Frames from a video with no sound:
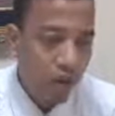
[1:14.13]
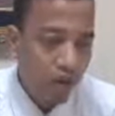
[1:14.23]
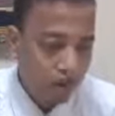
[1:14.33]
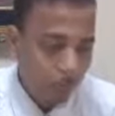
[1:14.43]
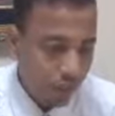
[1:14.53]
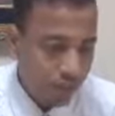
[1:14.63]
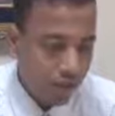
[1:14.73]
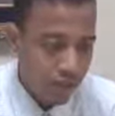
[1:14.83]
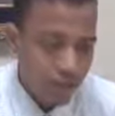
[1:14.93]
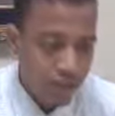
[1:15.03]
on my
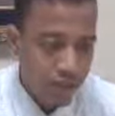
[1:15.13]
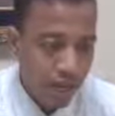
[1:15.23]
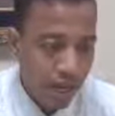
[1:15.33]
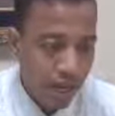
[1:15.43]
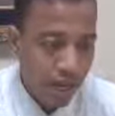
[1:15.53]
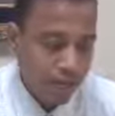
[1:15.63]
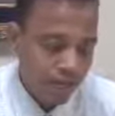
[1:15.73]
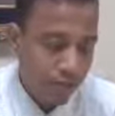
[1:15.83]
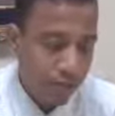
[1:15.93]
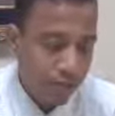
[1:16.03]
weekends at
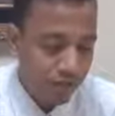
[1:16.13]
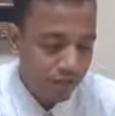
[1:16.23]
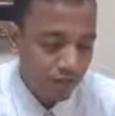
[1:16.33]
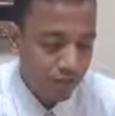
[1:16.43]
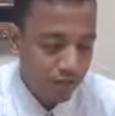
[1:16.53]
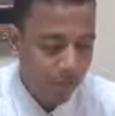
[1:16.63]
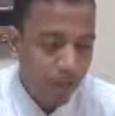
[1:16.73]
non-profit school.